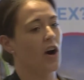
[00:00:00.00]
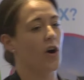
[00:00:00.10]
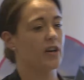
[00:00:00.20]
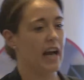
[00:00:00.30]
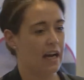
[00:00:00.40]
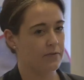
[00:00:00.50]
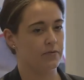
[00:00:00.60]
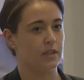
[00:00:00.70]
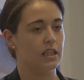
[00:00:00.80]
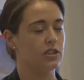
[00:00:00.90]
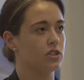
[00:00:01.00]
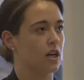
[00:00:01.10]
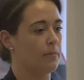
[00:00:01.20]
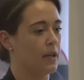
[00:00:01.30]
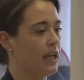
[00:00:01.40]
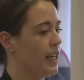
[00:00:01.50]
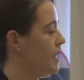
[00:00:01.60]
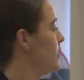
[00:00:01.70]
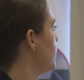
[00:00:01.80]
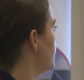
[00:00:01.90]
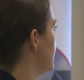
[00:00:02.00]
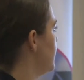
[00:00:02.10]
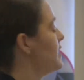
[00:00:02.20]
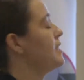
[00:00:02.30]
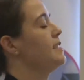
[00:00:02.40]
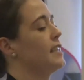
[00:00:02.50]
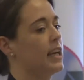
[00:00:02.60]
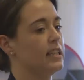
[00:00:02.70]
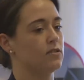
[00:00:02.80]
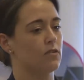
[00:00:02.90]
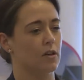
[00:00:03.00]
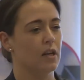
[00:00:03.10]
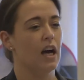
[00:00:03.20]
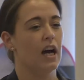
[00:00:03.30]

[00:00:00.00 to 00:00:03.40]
On average, I believe, we'll see a statistic later on,